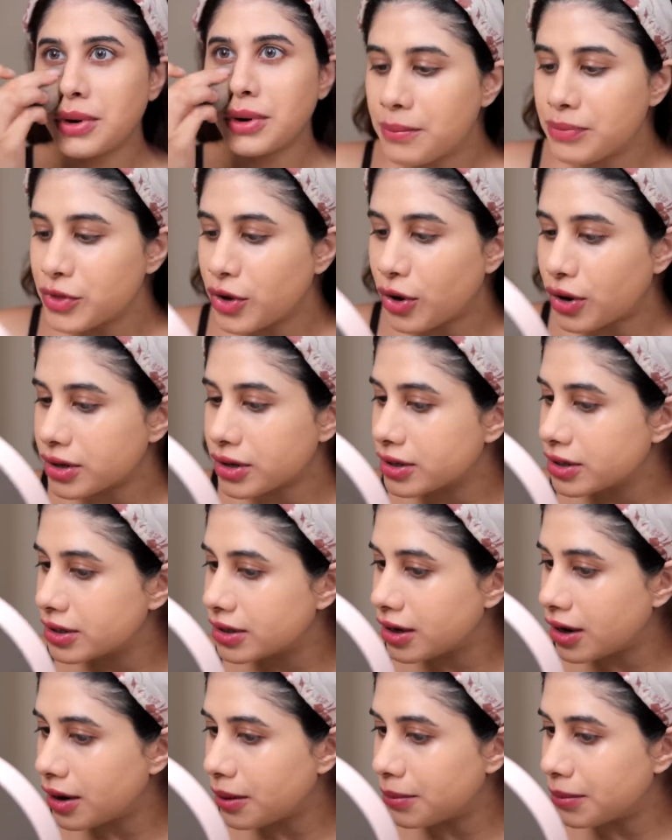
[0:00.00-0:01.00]
I'm not
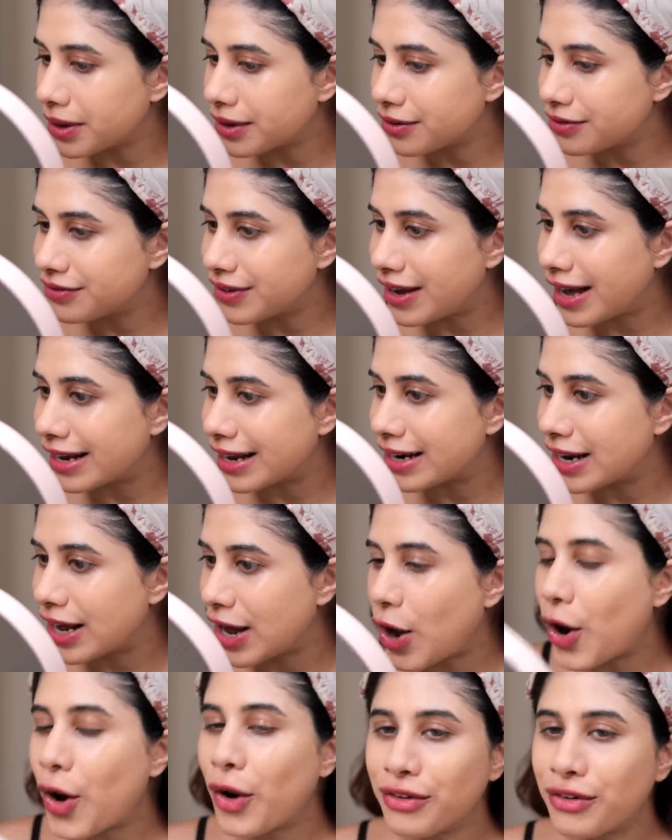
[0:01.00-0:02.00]
a big fan
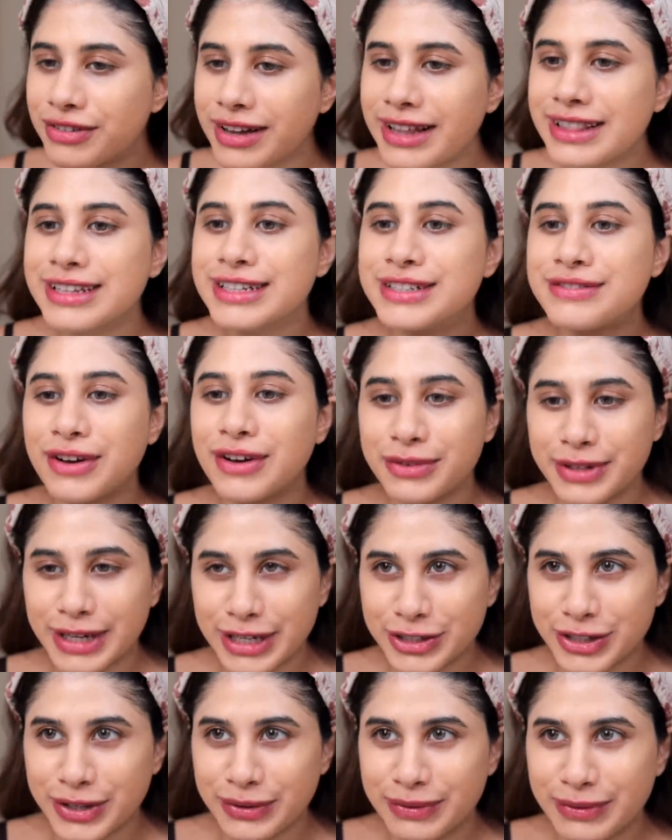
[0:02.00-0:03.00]
of this
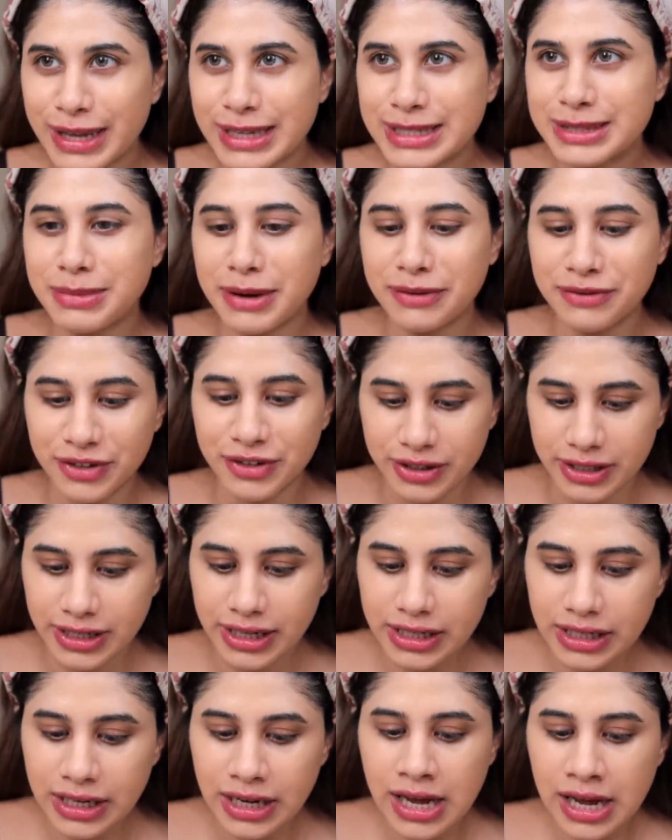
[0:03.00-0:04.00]
foundation. That's my
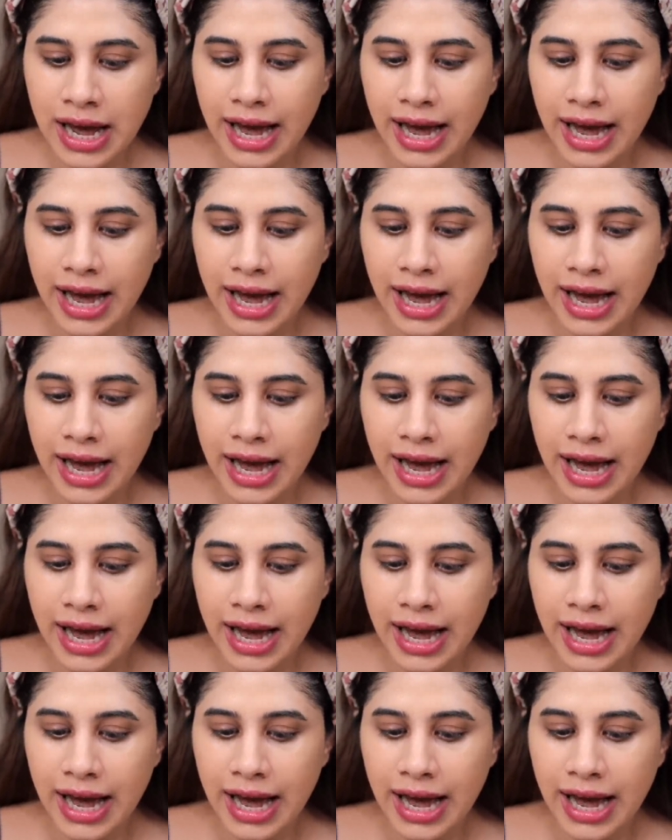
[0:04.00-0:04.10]
verdict.